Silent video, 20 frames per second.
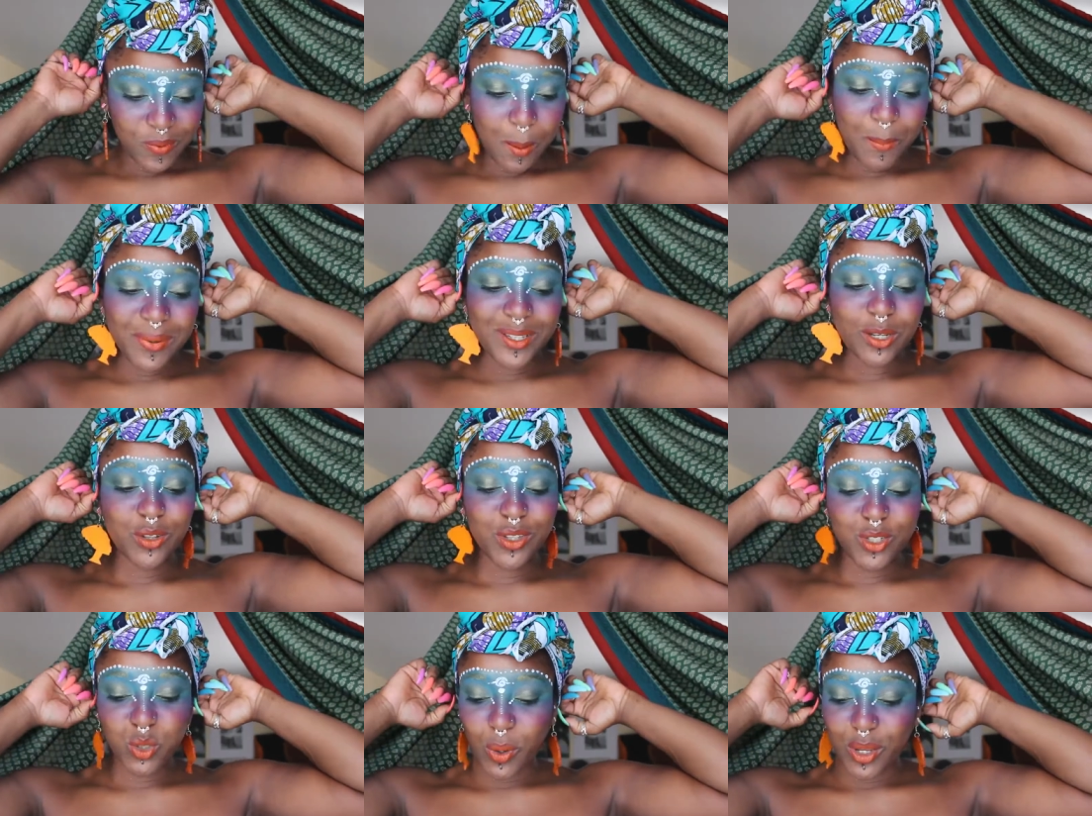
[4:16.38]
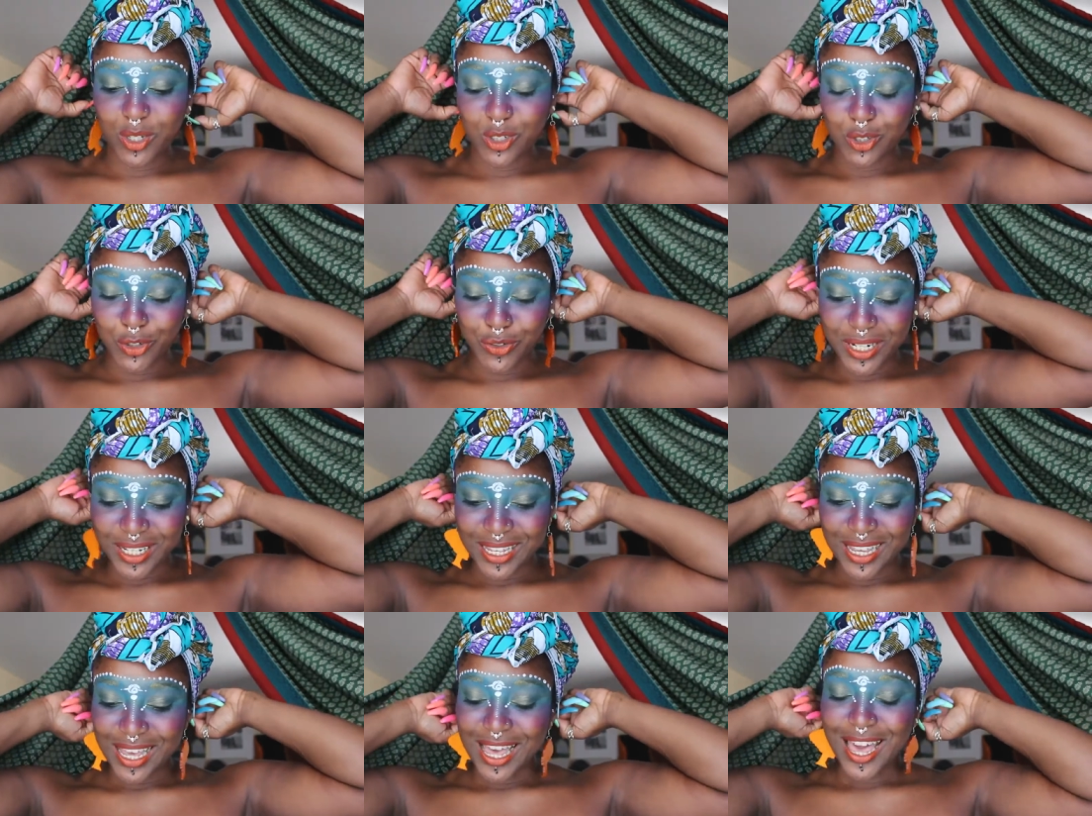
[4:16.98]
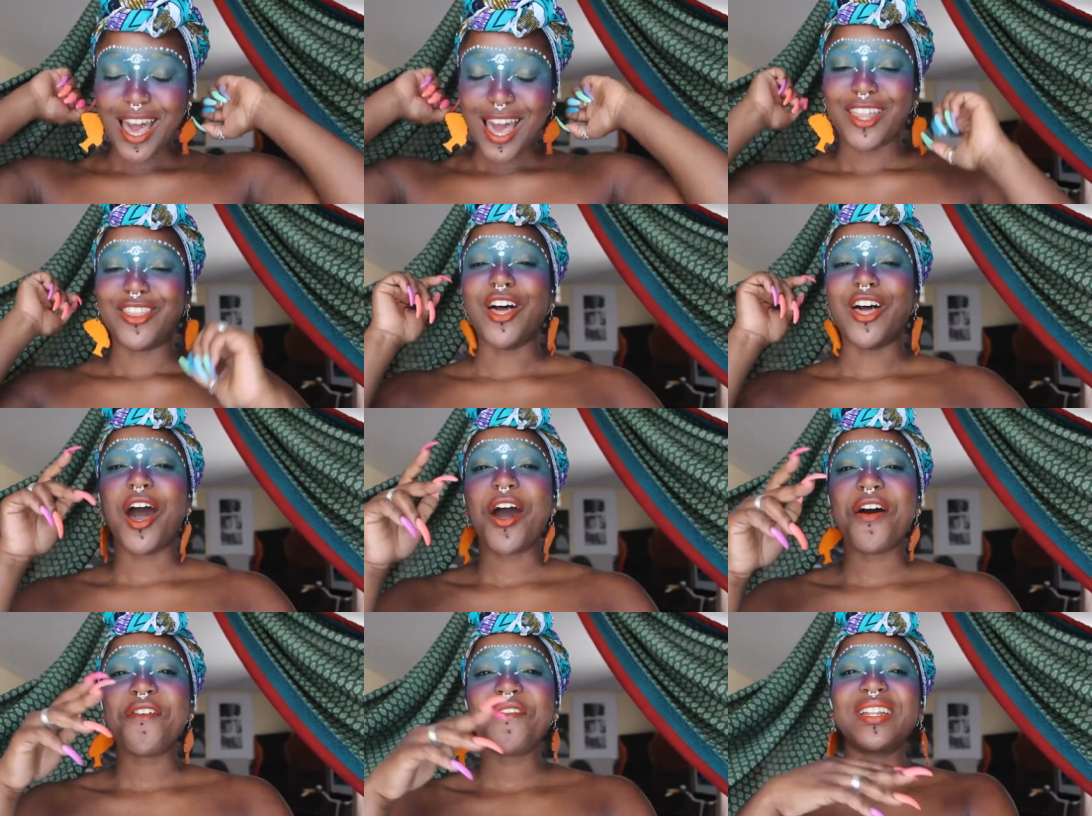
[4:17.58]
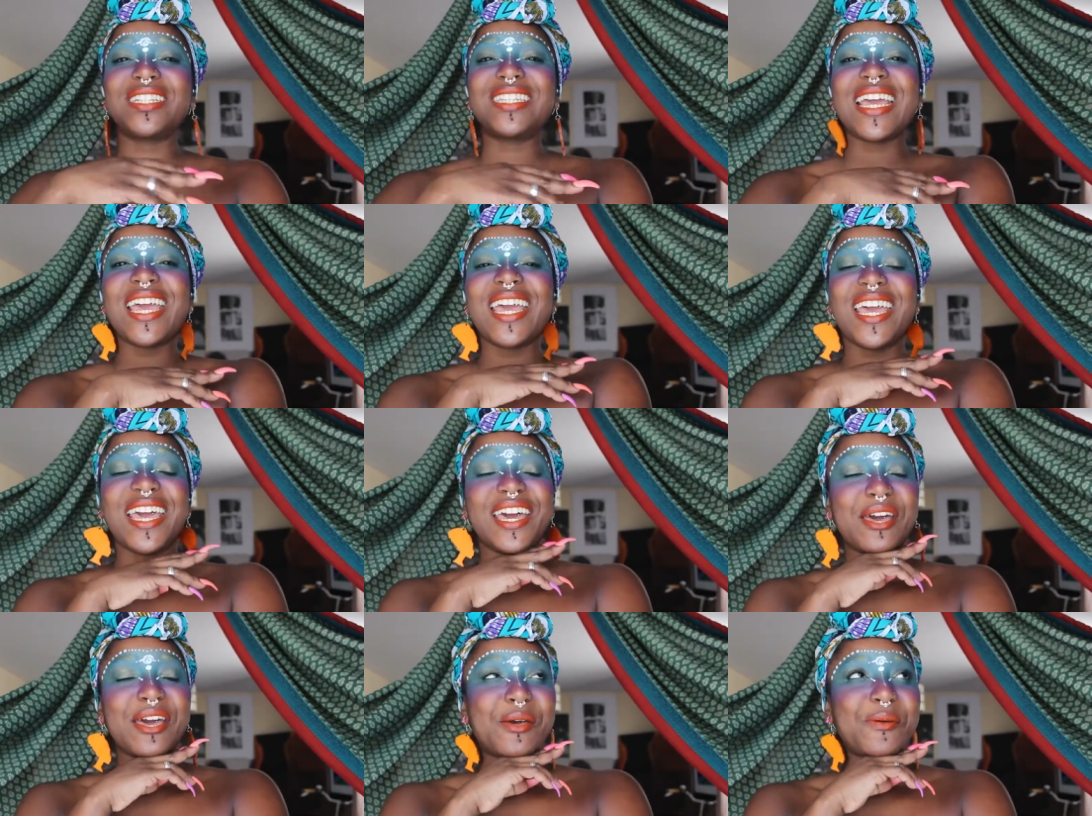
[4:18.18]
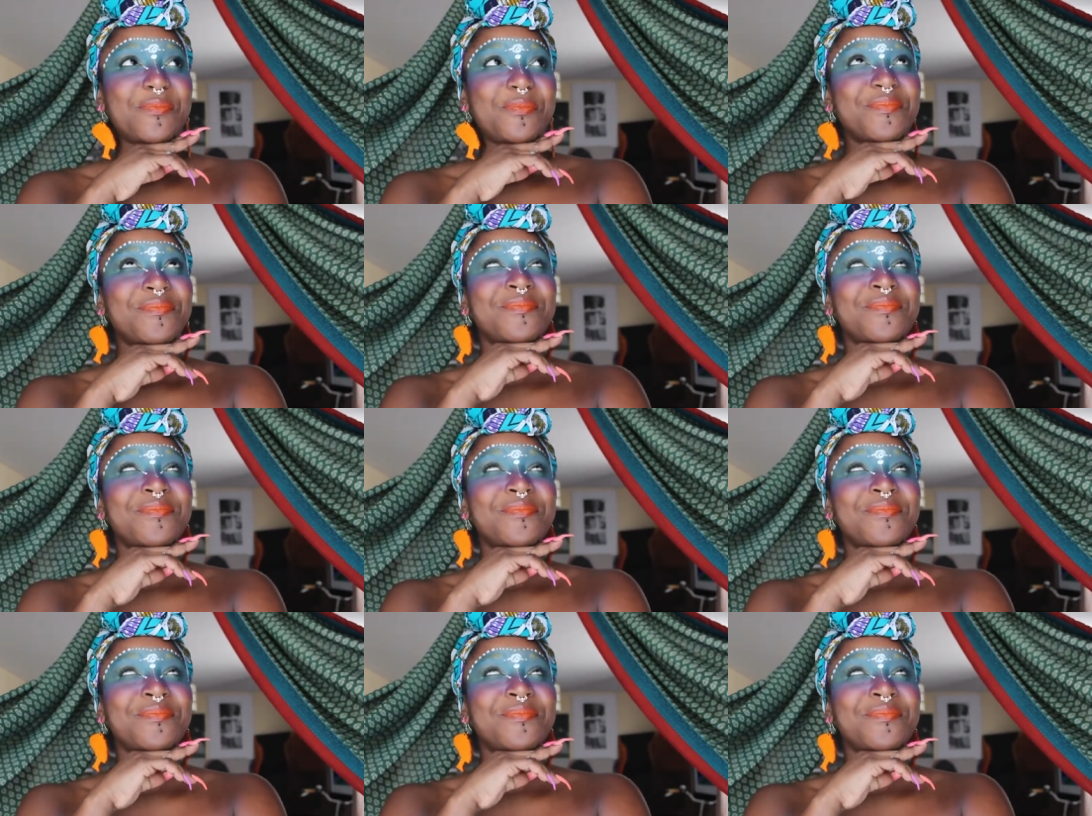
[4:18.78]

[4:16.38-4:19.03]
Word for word: let me tell you this quick story. The other day, yeah, um,